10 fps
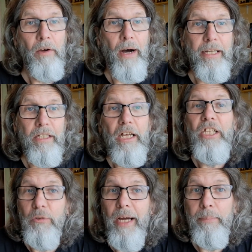Right?
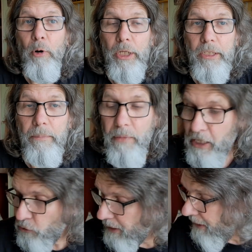It's quite important.
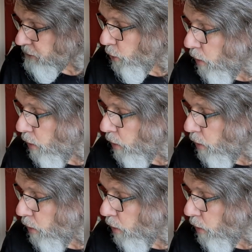So that is your